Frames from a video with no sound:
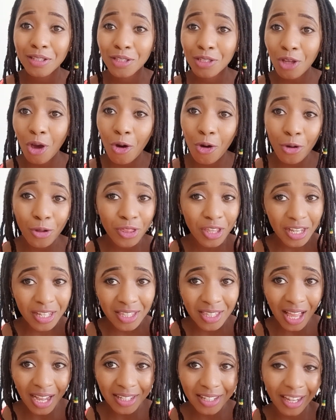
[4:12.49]
So
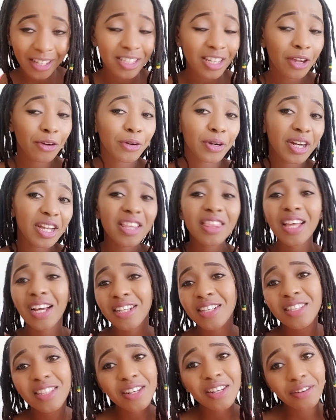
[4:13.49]
there's that category, that
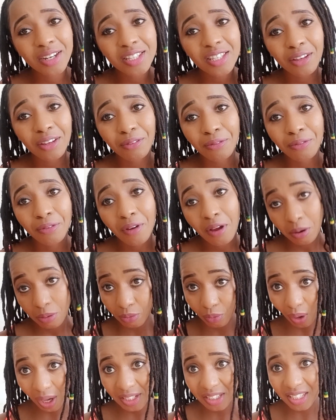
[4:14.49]
is creative
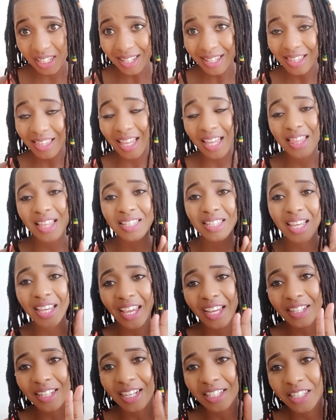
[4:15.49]
writing. Then the
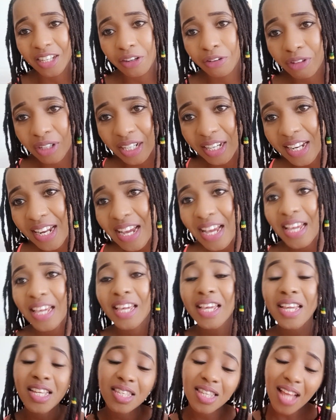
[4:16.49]
second category
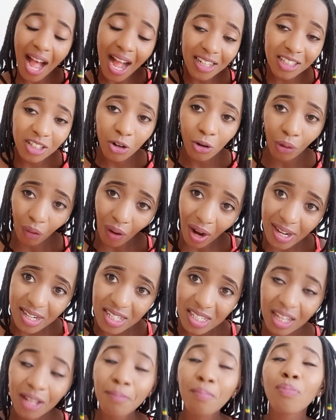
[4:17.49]
is article
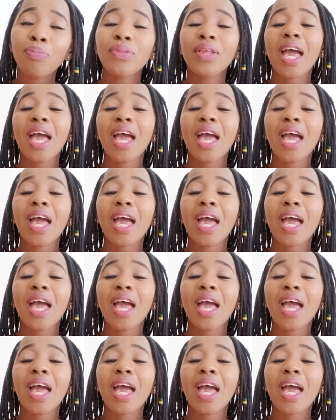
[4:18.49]
writing.